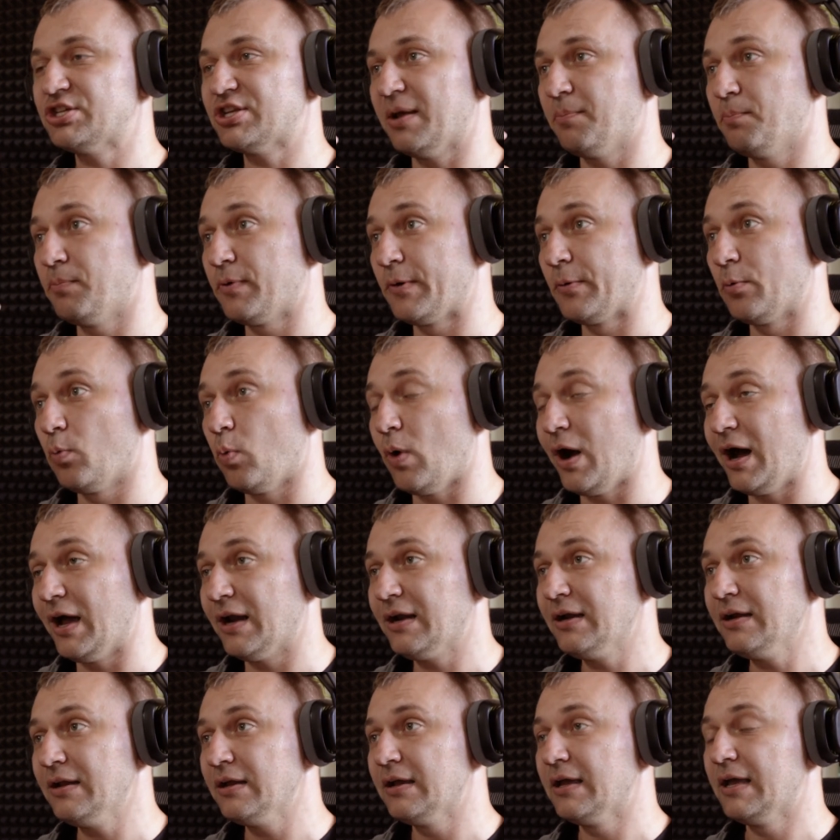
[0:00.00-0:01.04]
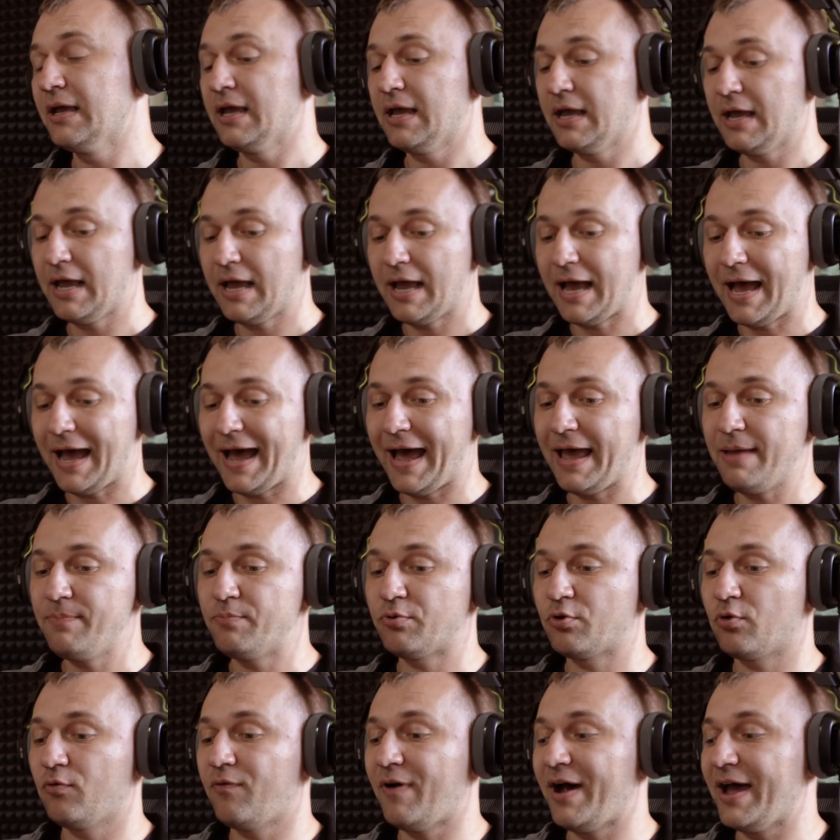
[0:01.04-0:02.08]
number one, I
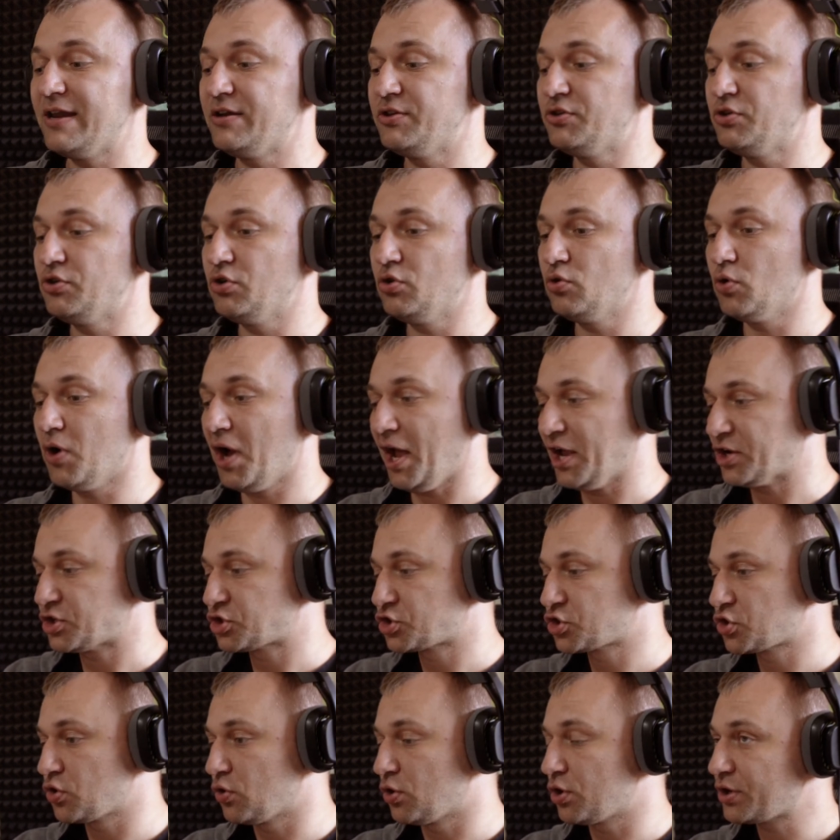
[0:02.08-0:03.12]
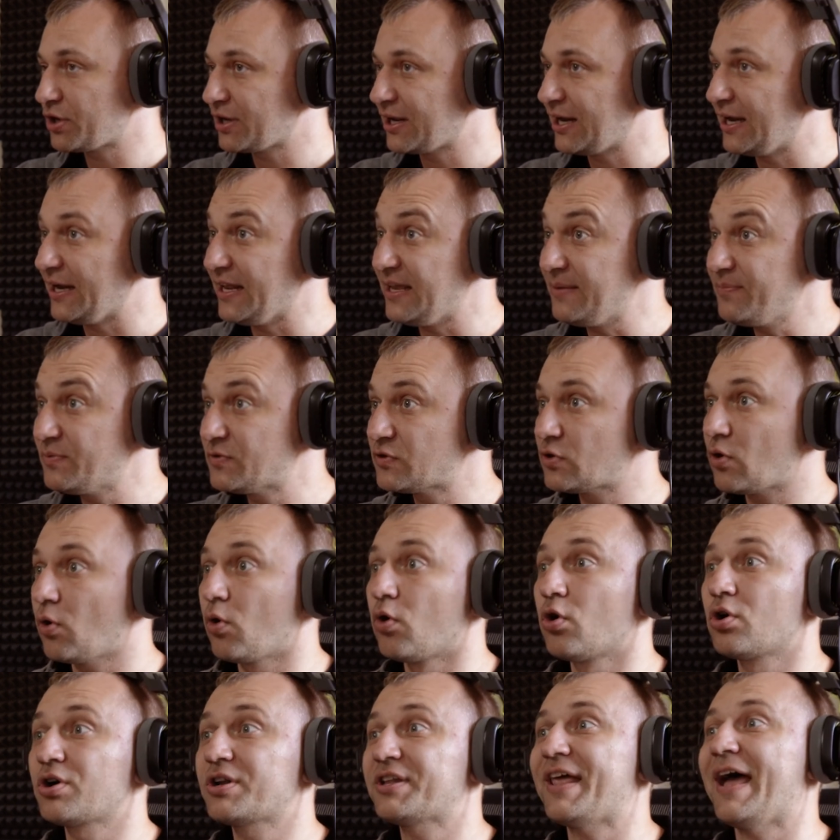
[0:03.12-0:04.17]
provide you a short clips
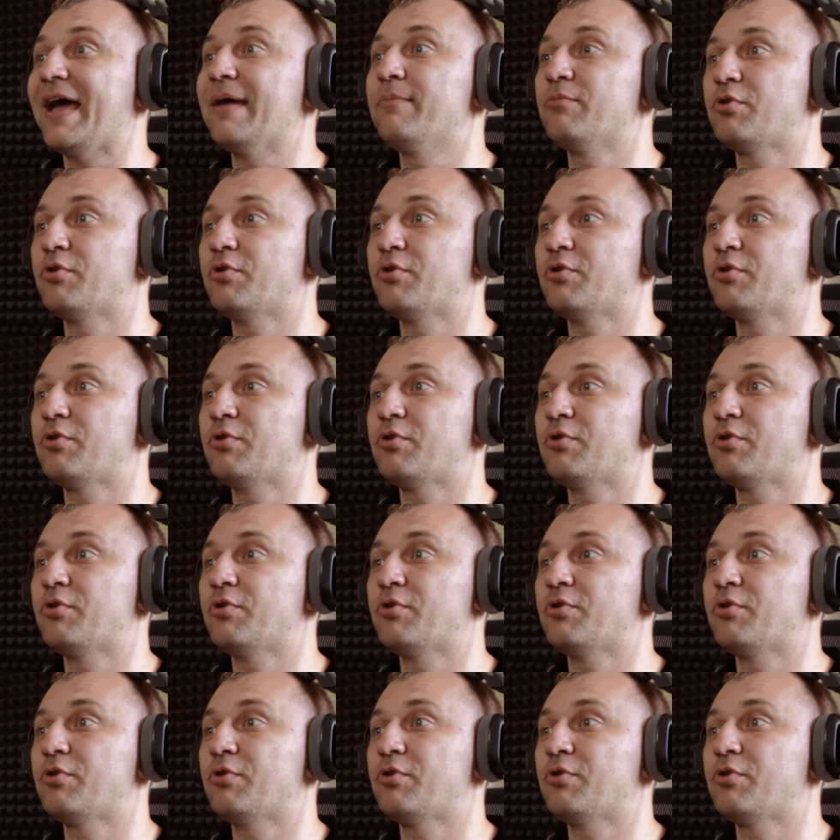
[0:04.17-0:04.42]
or time